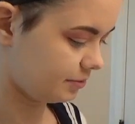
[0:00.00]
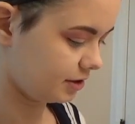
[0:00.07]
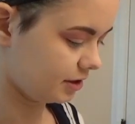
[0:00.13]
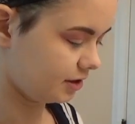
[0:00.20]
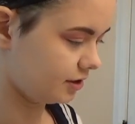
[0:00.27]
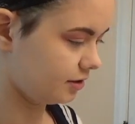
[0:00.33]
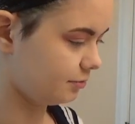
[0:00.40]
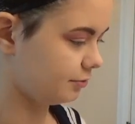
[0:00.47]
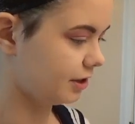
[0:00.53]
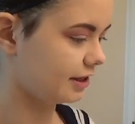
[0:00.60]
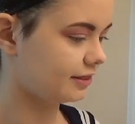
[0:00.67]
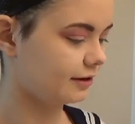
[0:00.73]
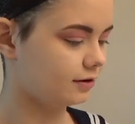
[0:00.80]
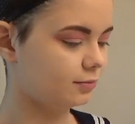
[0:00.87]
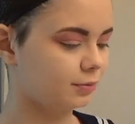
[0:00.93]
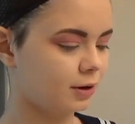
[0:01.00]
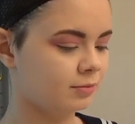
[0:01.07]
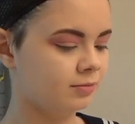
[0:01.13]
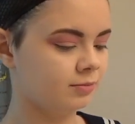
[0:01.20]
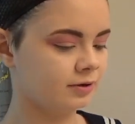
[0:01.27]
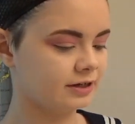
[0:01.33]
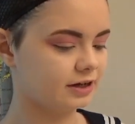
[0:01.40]
I think I'll
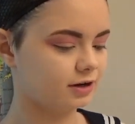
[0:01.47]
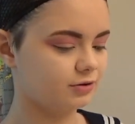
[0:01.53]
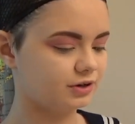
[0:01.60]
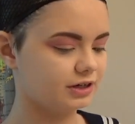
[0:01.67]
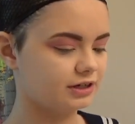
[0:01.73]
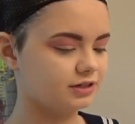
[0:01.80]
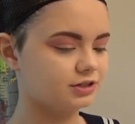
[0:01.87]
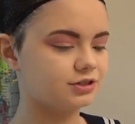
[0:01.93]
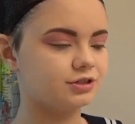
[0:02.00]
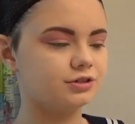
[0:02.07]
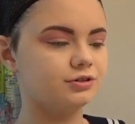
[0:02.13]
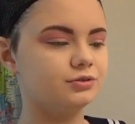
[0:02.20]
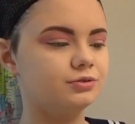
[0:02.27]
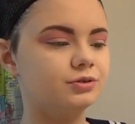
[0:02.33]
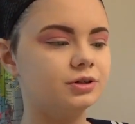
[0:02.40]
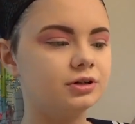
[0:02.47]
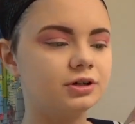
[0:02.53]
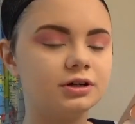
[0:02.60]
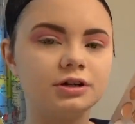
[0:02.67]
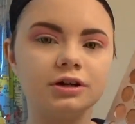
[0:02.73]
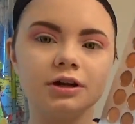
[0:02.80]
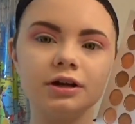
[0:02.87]
probably go into
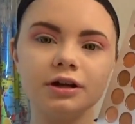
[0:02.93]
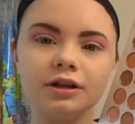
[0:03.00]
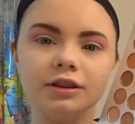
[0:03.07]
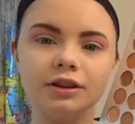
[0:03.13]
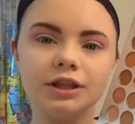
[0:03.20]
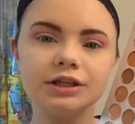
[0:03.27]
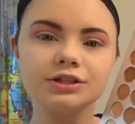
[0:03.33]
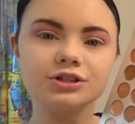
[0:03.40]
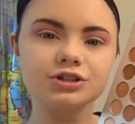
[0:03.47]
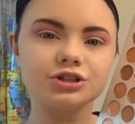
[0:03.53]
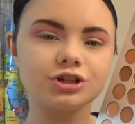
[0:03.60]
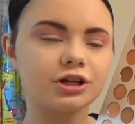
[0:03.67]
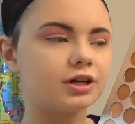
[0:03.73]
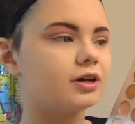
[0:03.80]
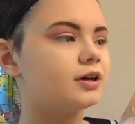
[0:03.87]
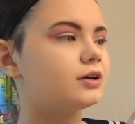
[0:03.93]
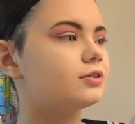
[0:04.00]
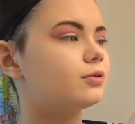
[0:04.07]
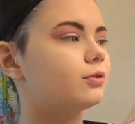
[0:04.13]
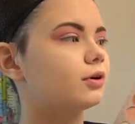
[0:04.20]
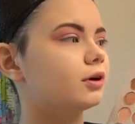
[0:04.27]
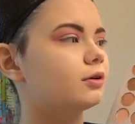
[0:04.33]
this shade
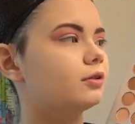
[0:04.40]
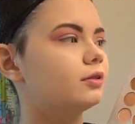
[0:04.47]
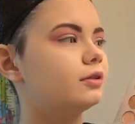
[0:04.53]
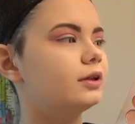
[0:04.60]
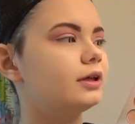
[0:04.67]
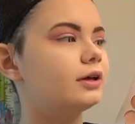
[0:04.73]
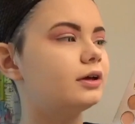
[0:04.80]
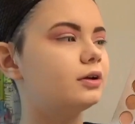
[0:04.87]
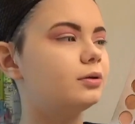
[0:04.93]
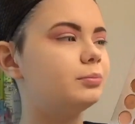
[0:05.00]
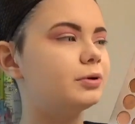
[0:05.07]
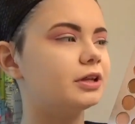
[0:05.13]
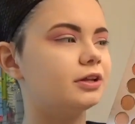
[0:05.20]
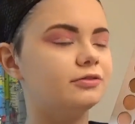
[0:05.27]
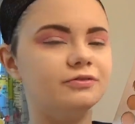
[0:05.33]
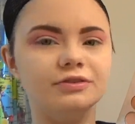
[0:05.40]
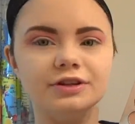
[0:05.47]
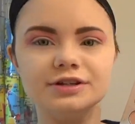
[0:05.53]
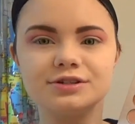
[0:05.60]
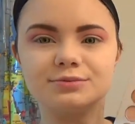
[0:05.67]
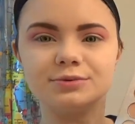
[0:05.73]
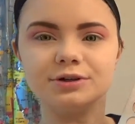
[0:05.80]
or a little bit of
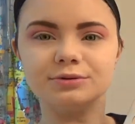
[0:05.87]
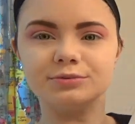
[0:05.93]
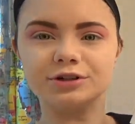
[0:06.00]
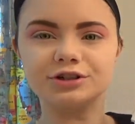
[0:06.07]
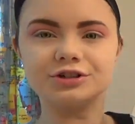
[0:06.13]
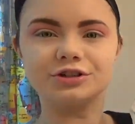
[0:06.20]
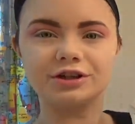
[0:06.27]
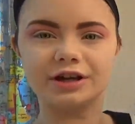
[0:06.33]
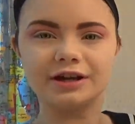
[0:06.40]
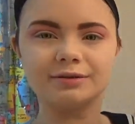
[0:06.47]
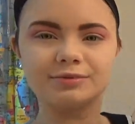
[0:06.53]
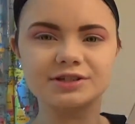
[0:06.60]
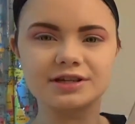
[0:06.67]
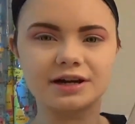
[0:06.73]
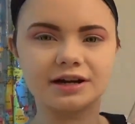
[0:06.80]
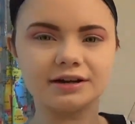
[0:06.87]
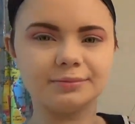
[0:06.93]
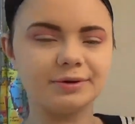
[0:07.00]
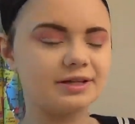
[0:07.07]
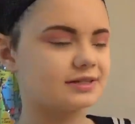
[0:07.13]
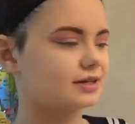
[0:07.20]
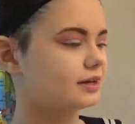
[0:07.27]
this one, which the camera's kind of
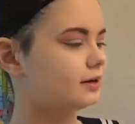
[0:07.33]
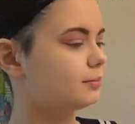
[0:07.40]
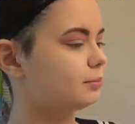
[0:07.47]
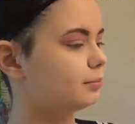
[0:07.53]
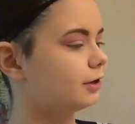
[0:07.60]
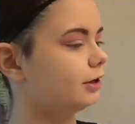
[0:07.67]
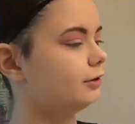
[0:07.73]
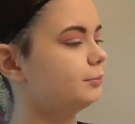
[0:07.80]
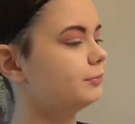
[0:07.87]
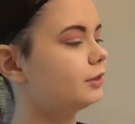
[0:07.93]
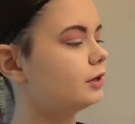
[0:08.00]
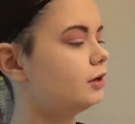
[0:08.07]
messing up, but